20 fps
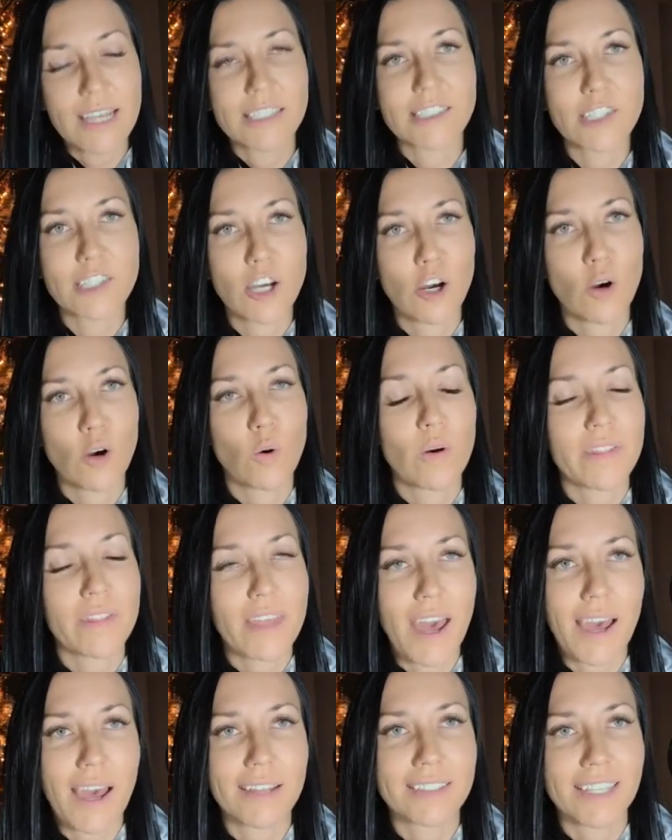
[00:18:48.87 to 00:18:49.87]
So
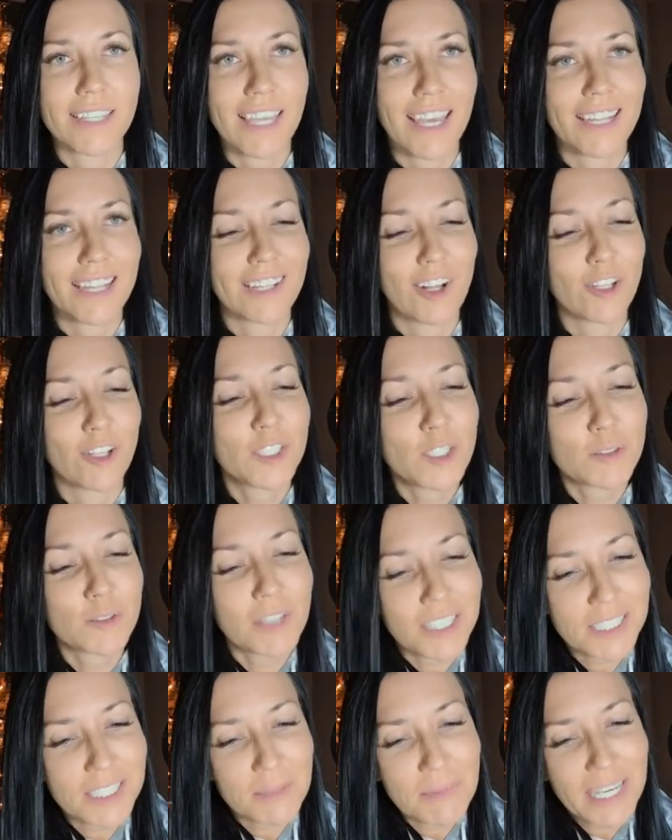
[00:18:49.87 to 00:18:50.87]
that again also
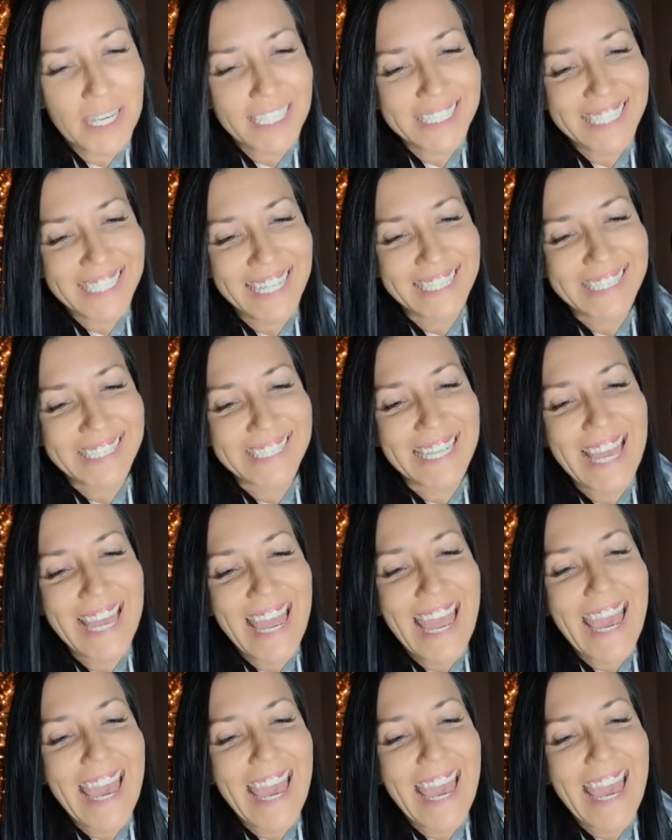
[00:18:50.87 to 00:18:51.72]
doesn't make sense.